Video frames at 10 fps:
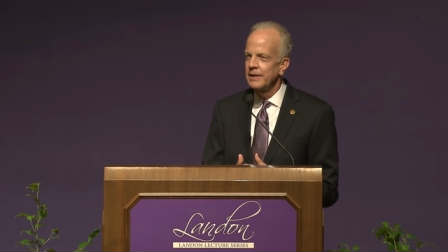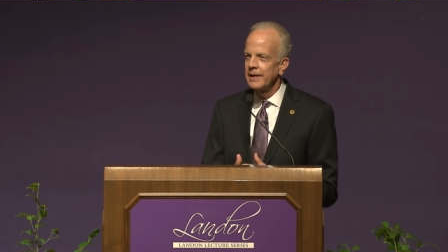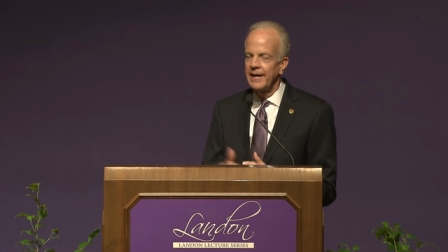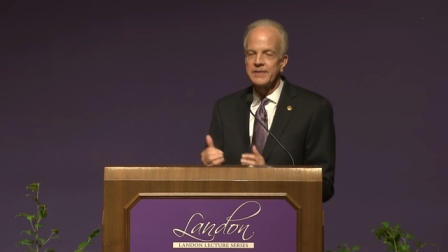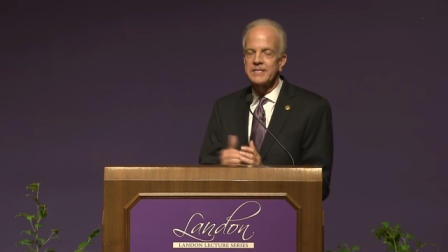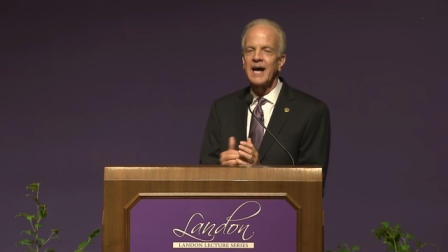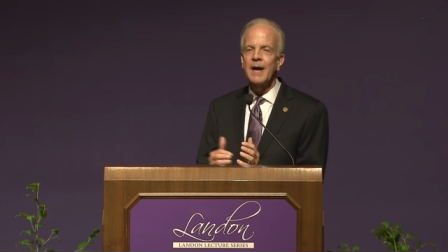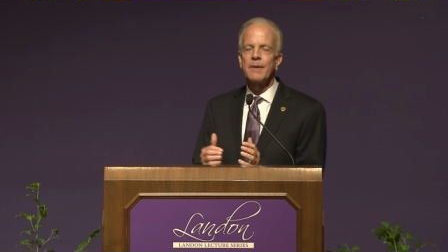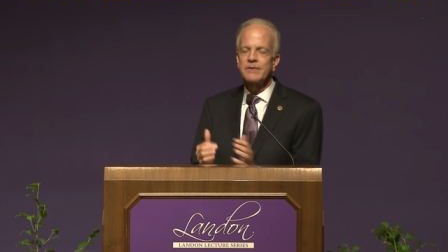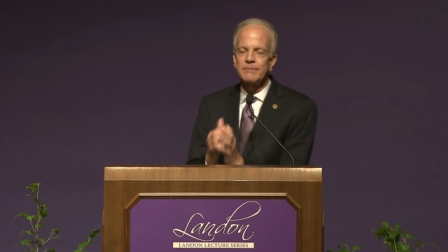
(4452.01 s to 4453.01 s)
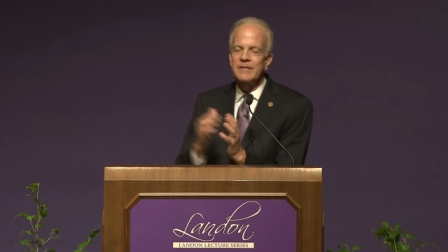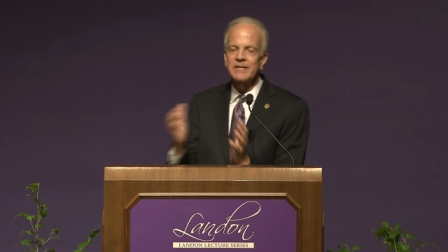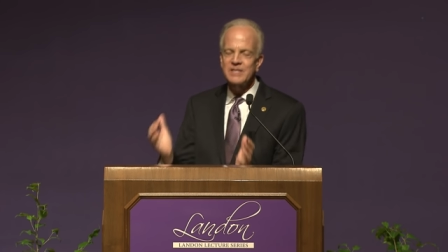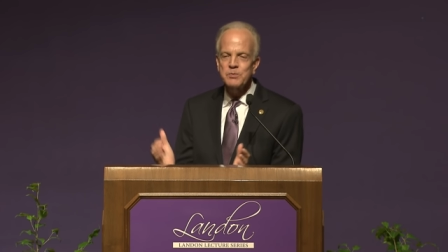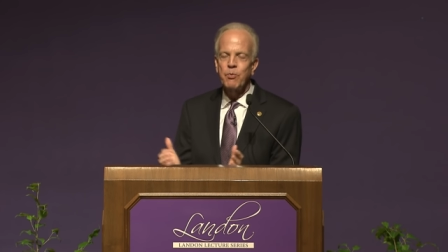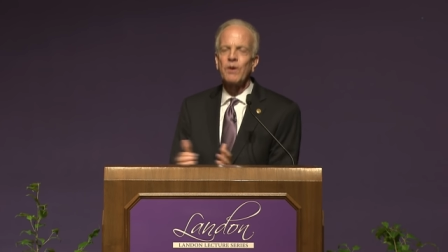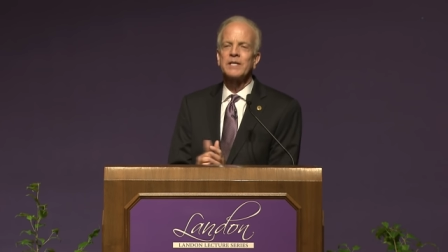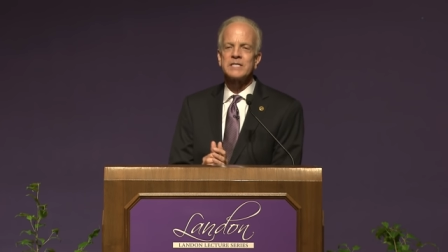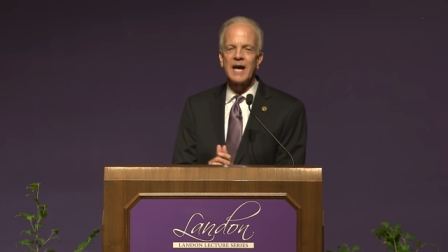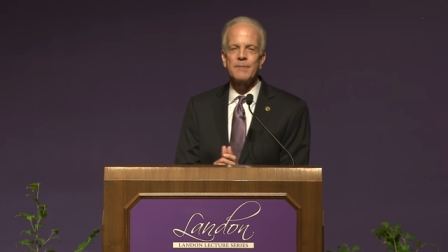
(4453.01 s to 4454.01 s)
And at the time, I mean, at this point
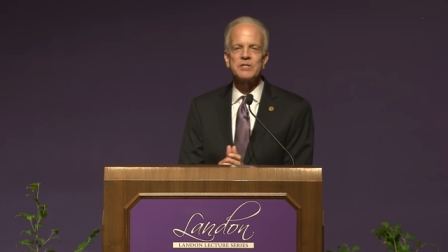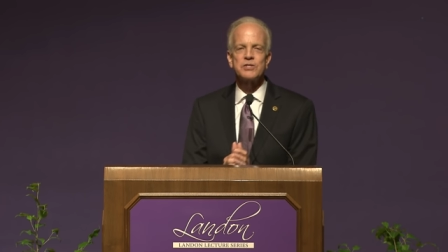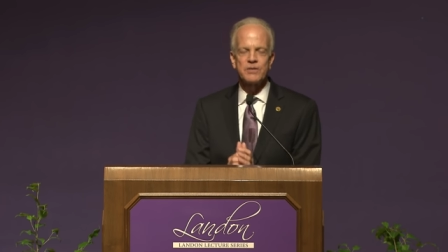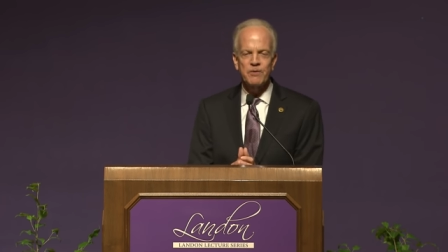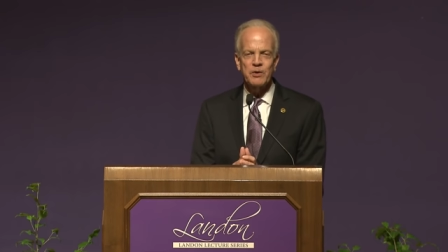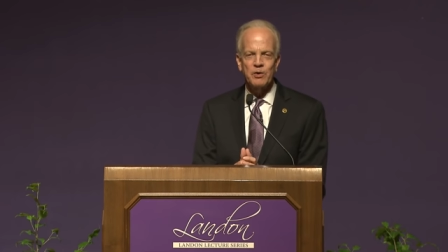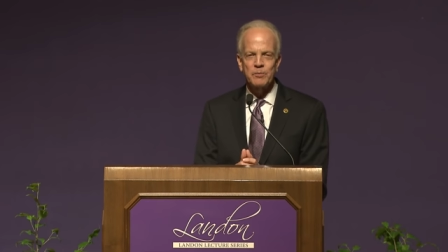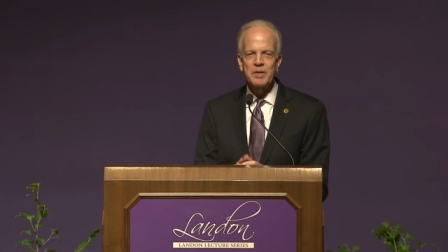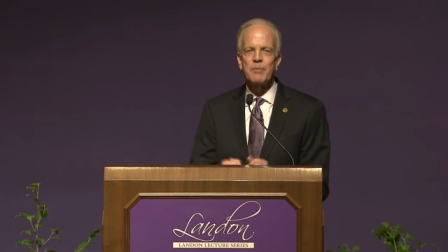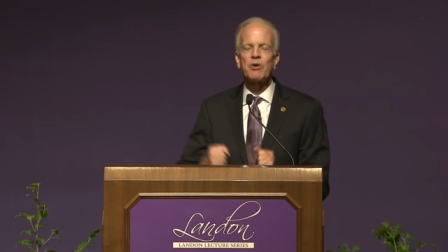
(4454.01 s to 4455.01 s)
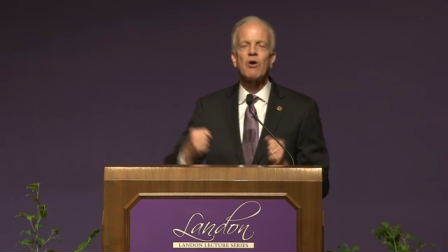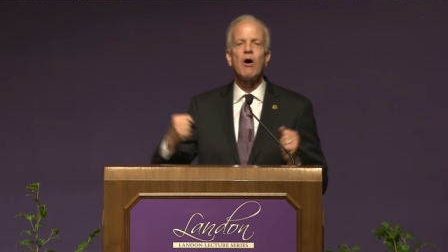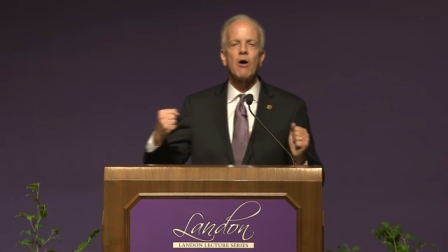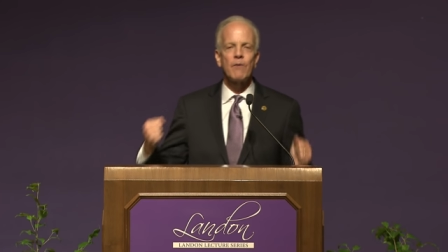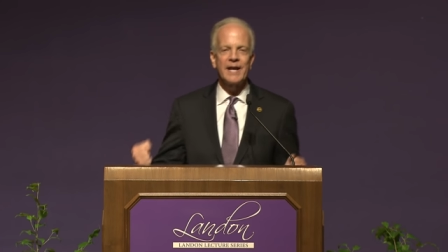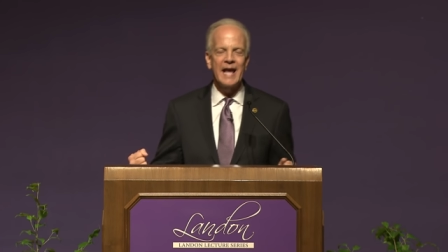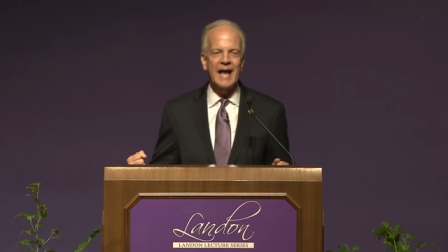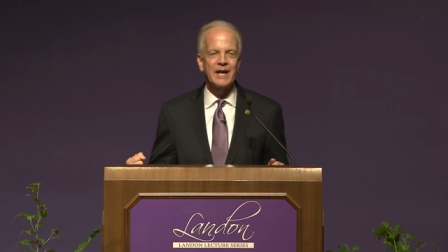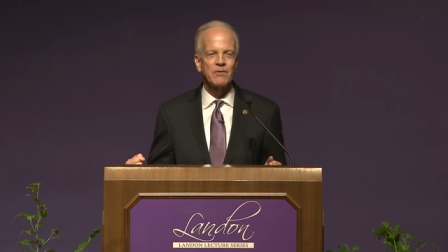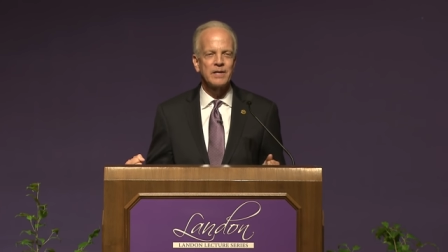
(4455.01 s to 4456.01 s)
in time, it's difficult. People are already
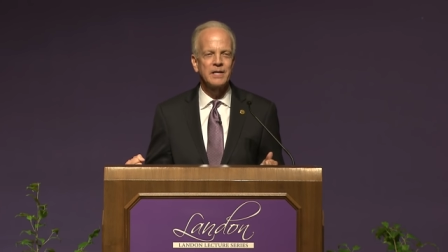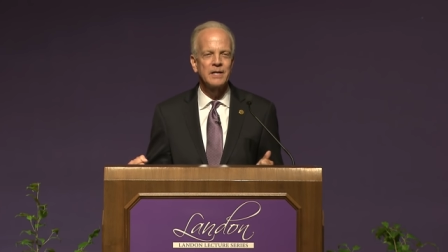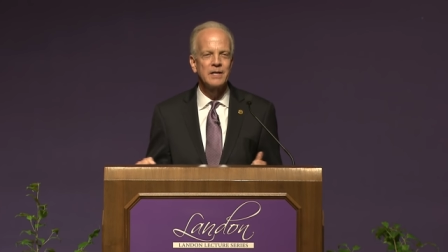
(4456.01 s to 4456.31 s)
angry.